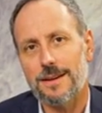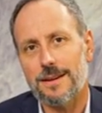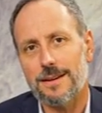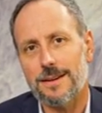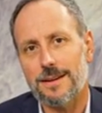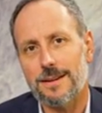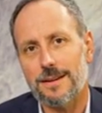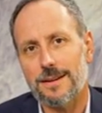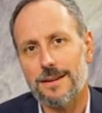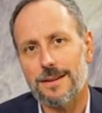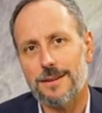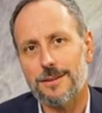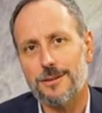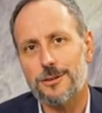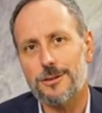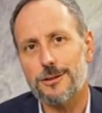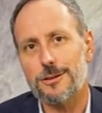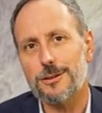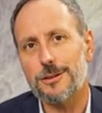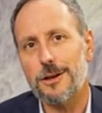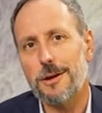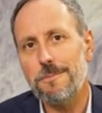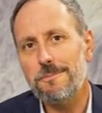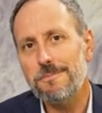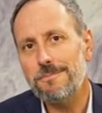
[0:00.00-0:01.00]
uh,
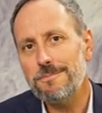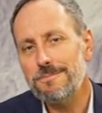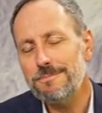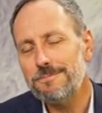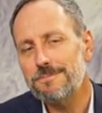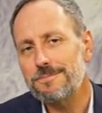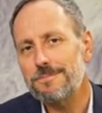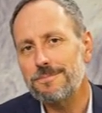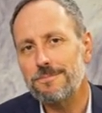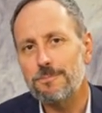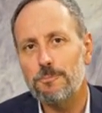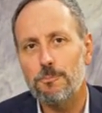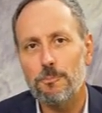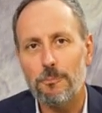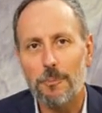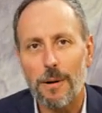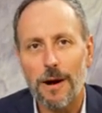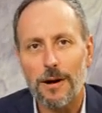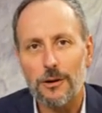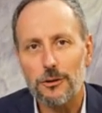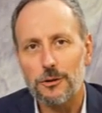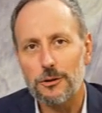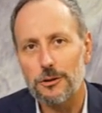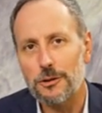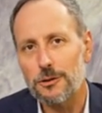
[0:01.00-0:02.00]
some
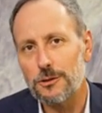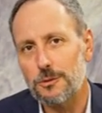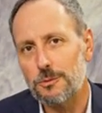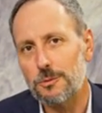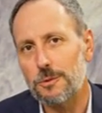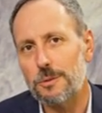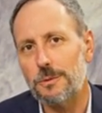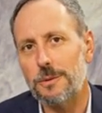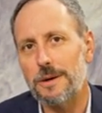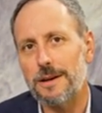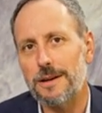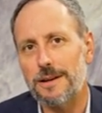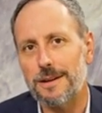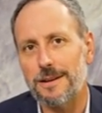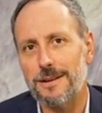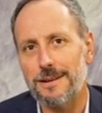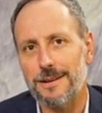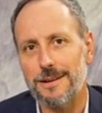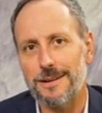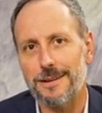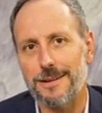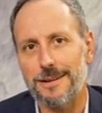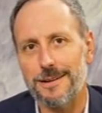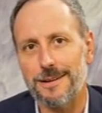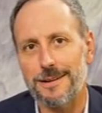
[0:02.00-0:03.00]
partners we
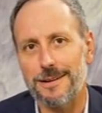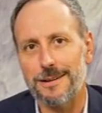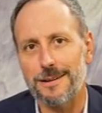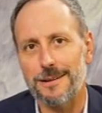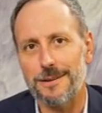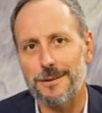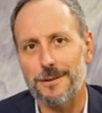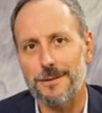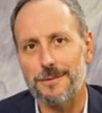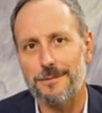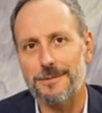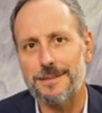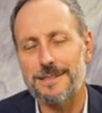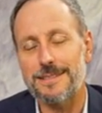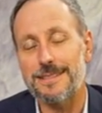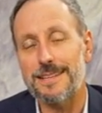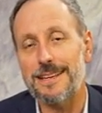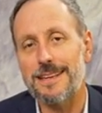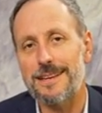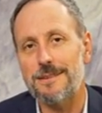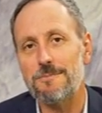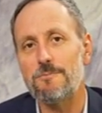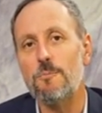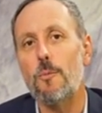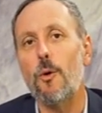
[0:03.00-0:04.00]
were
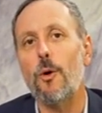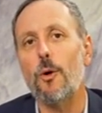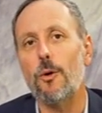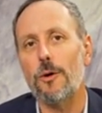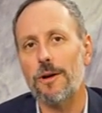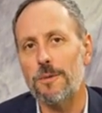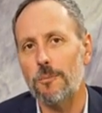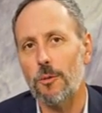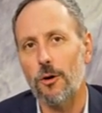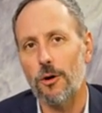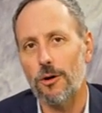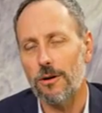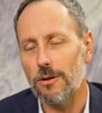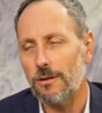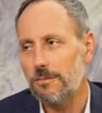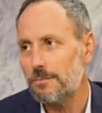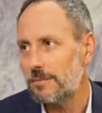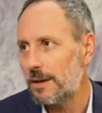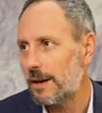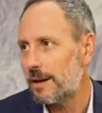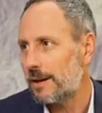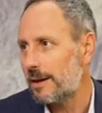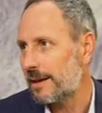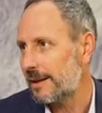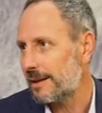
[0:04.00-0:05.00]
seeing more and more.
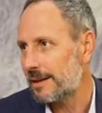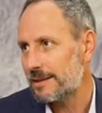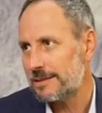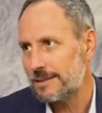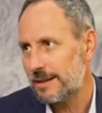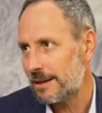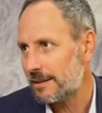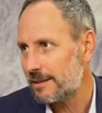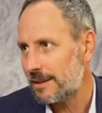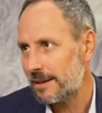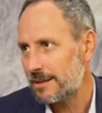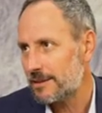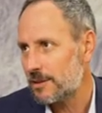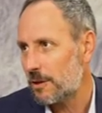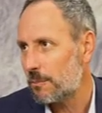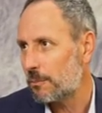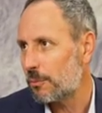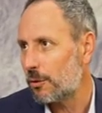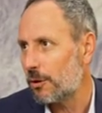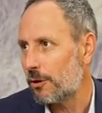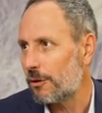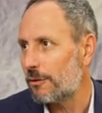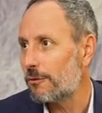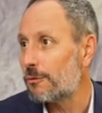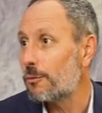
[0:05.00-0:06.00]
And I can take the
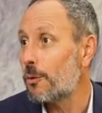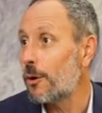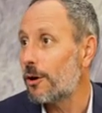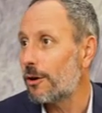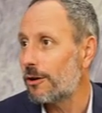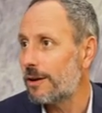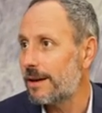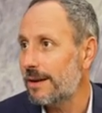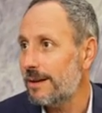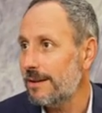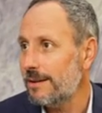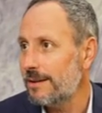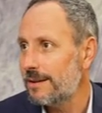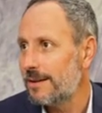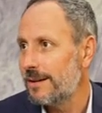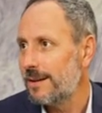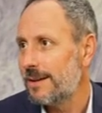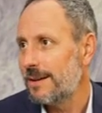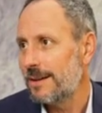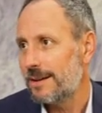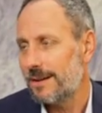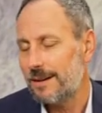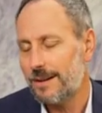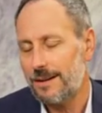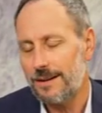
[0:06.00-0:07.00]
example of Worley,
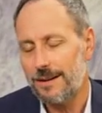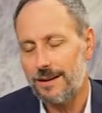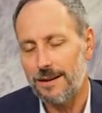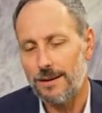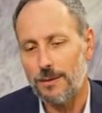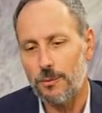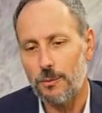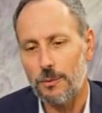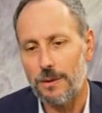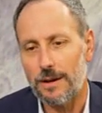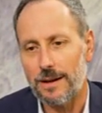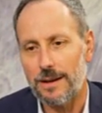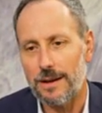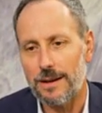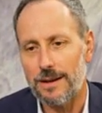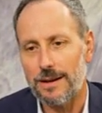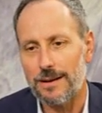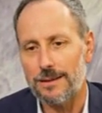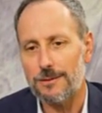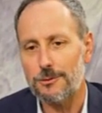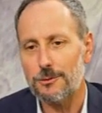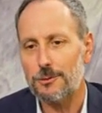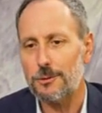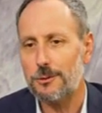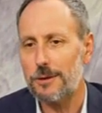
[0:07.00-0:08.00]
uh,
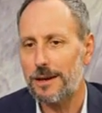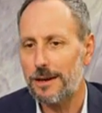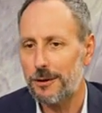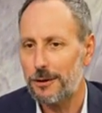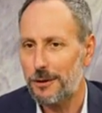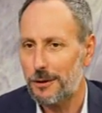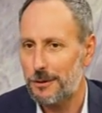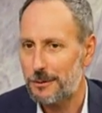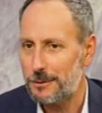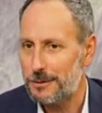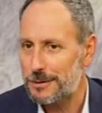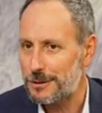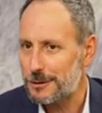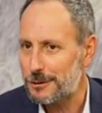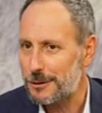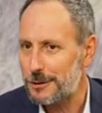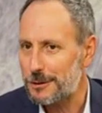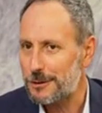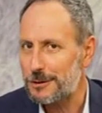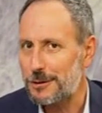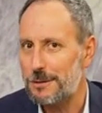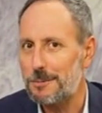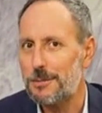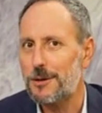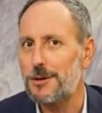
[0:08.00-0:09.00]
where together with
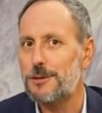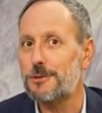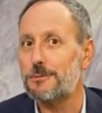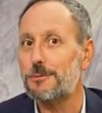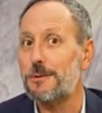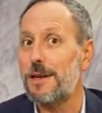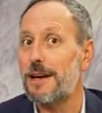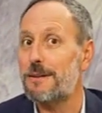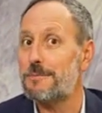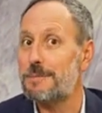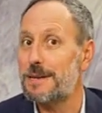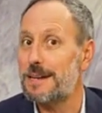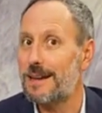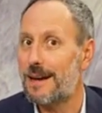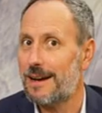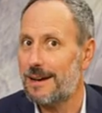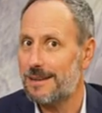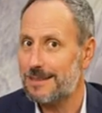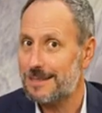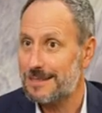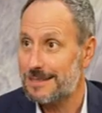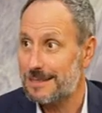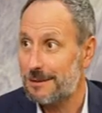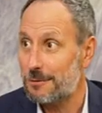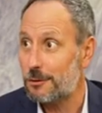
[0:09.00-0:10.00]
customers, we have been
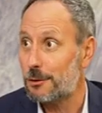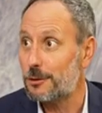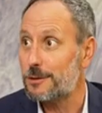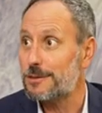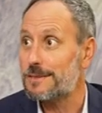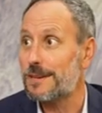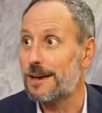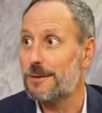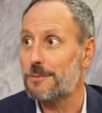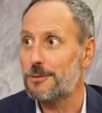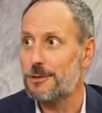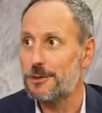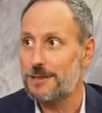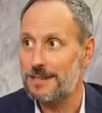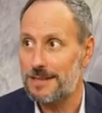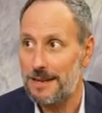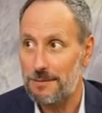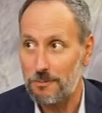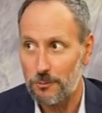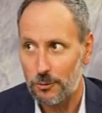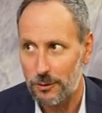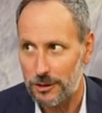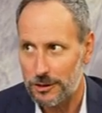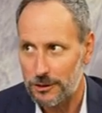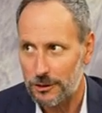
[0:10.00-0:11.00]
asked several times the
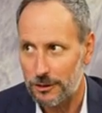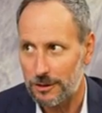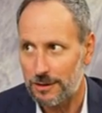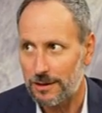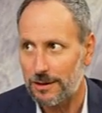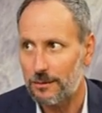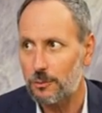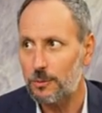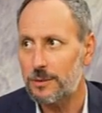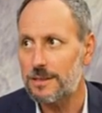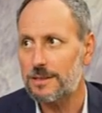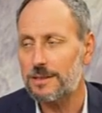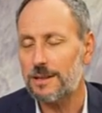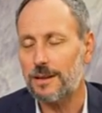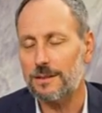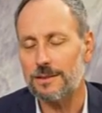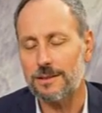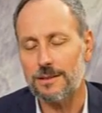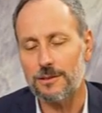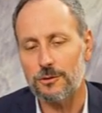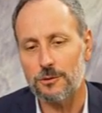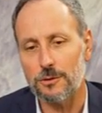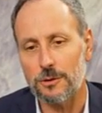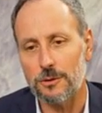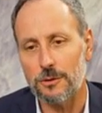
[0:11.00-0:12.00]
same question and we
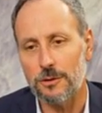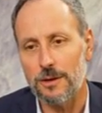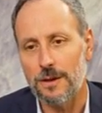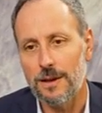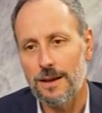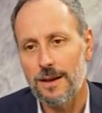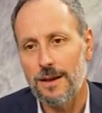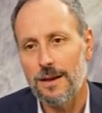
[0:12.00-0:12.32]
started to